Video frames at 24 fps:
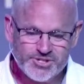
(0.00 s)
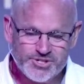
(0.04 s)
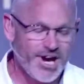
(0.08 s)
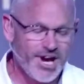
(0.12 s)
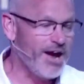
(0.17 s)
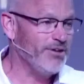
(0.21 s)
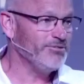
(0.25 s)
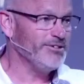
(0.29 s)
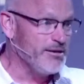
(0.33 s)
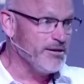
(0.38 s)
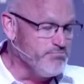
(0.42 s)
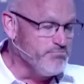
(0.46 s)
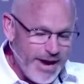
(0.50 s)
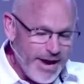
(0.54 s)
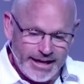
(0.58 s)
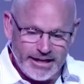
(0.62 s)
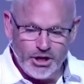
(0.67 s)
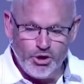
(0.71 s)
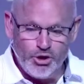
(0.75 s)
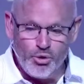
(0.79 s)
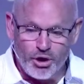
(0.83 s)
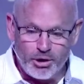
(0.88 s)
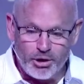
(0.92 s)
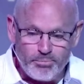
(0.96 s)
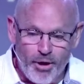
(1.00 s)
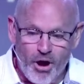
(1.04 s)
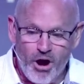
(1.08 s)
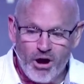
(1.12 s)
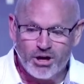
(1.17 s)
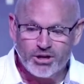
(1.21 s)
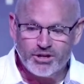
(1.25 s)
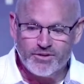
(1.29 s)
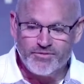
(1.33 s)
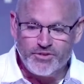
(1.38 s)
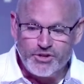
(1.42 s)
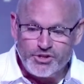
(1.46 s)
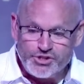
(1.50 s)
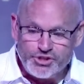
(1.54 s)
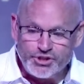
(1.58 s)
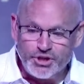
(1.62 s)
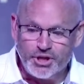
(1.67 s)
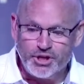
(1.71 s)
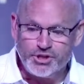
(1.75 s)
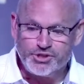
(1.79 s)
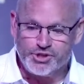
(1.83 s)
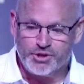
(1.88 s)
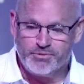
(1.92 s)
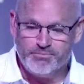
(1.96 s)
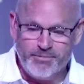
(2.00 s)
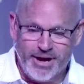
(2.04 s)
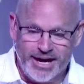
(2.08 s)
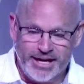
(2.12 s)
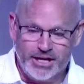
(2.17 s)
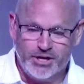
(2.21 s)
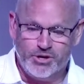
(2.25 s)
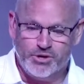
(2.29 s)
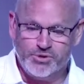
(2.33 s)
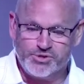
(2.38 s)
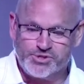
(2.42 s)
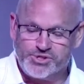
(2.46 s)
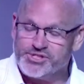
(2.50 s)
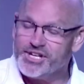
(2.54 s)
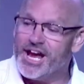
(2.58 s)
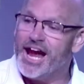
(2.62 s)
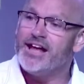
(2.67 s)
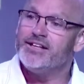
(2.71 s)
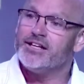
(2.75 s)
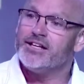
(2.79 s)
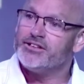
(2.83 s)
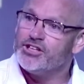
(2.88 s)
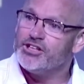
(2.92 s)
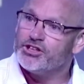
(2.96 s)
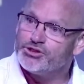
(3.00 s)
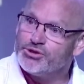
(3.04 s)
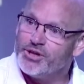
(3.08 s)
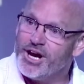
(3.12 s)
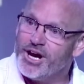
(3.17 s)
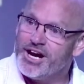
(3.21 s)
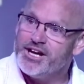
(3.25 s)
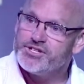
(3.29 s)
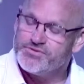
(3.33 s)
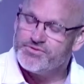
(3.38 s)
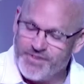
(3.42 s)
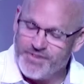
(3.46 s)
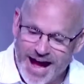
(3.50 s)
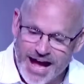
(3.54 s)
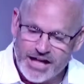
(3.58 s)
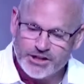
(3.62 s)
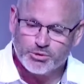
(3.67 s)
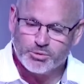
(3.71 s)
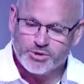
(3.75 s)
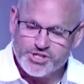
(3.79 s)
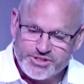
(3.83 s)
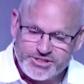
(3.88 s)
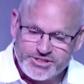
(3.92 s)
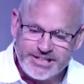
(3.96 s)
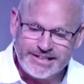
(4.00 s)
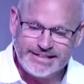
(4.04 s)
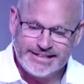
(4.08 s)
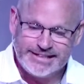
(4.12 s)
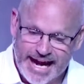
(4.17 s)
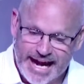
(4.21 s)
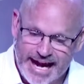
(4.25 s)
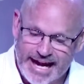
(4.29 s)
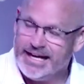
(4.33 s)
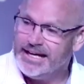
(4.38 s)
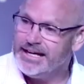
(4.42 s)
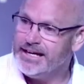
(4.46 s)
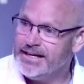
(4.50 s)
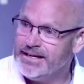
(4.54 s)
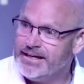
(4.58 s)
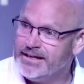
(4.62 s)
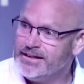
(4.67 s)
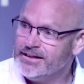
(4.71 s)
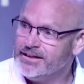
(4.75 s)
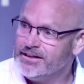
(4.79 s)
Sound like many who are part of the church or many who say that they're Christ followers today?